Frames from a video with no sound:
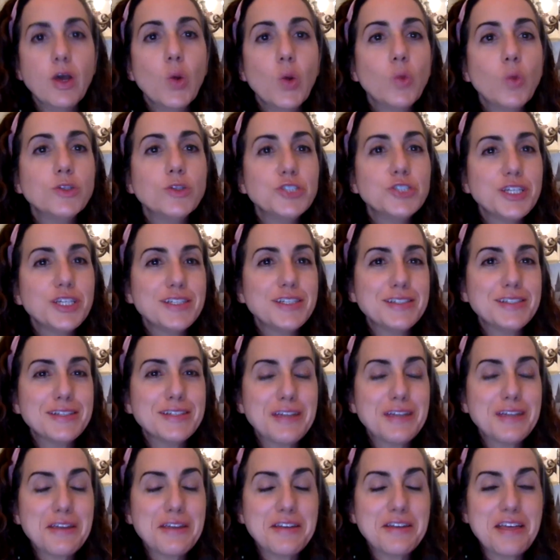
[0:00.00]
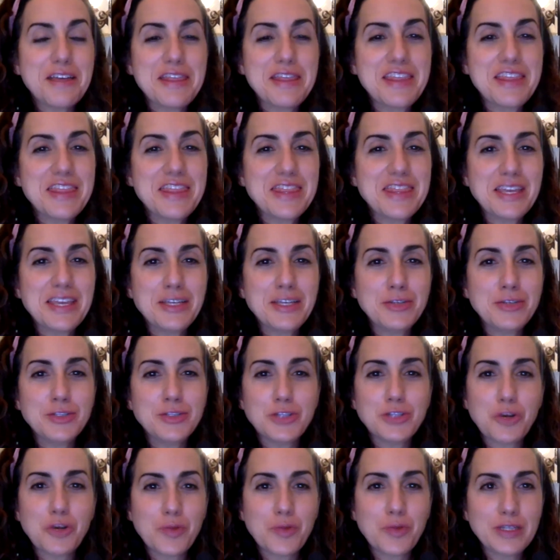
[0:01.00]
Well, Jason and Nathan, thank you
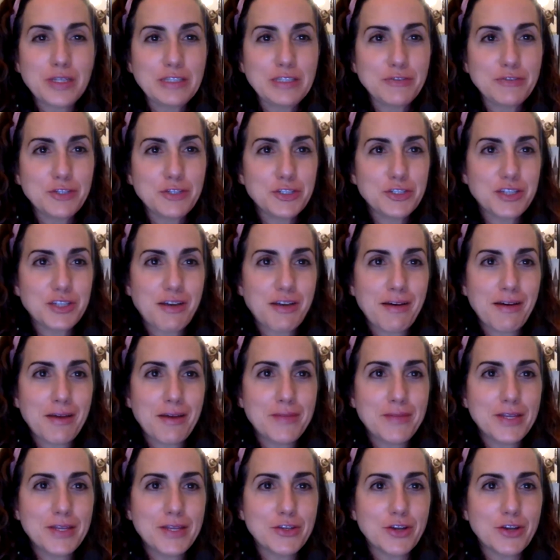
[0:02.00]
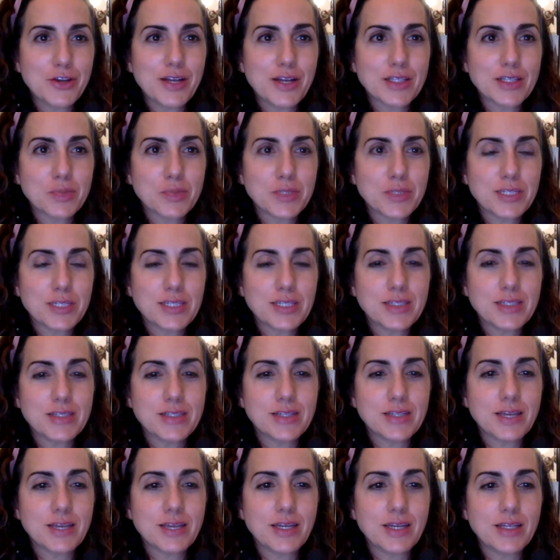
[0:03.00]
so much for your time and your expertise
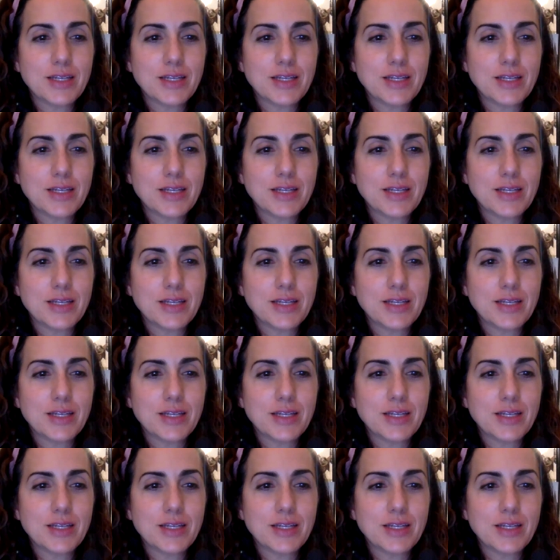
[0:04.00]
tonight.